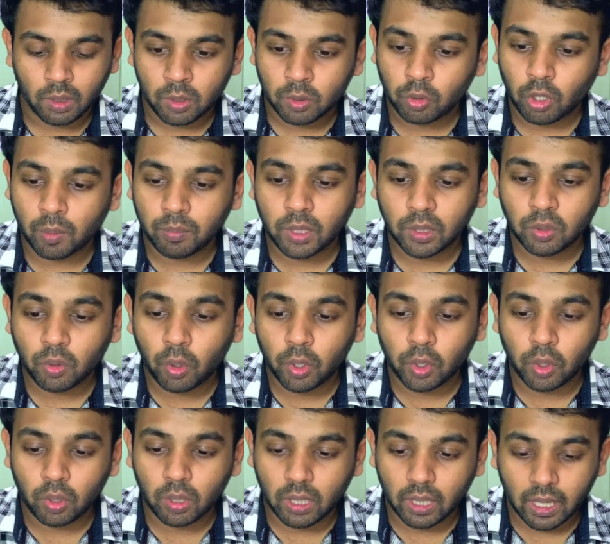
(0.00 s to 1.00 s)
So I'm just going
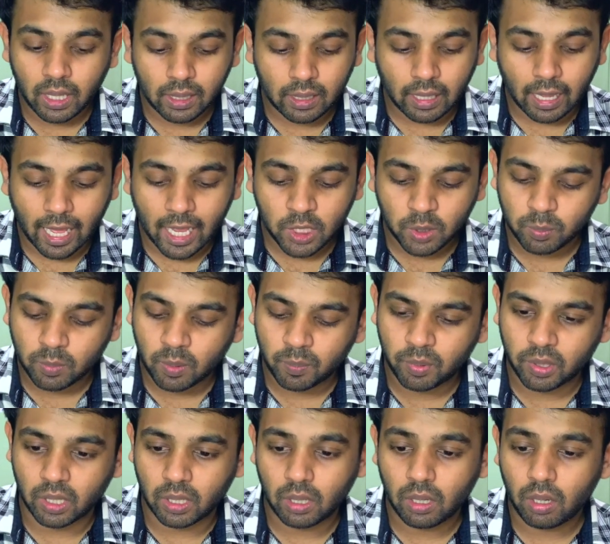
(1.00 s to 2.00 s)
to create a hash map
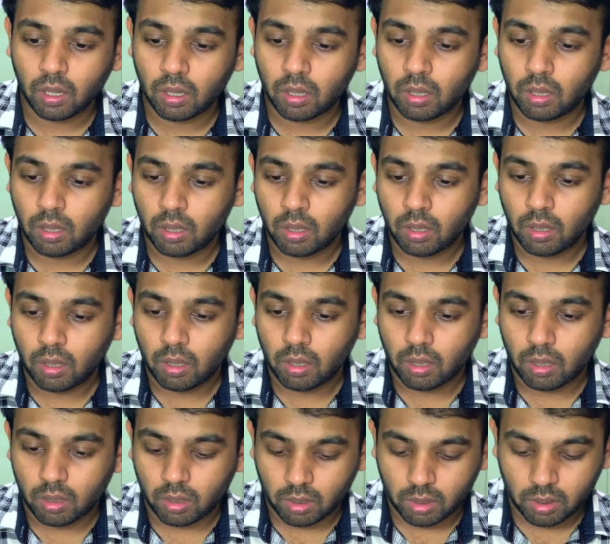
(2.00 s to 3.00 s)
here,
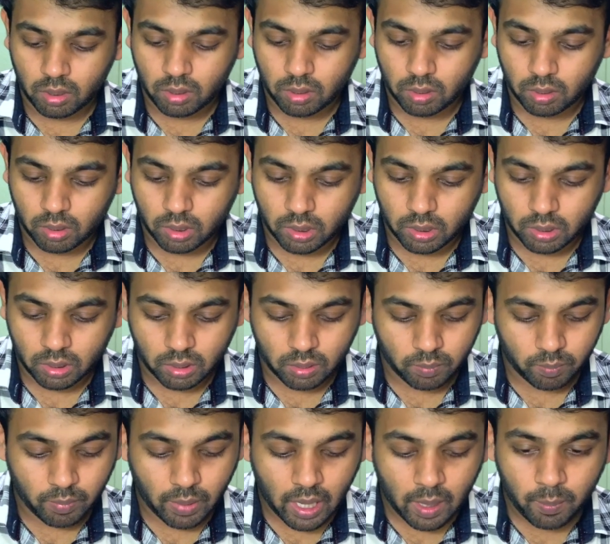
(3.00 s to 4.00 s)
unordered
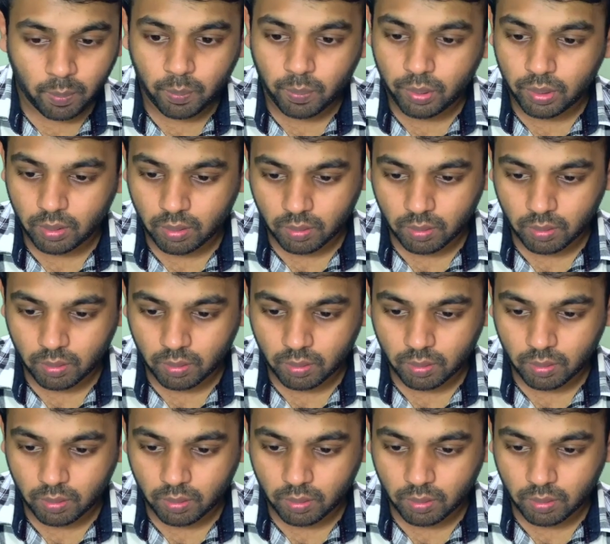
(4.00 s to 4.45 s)
map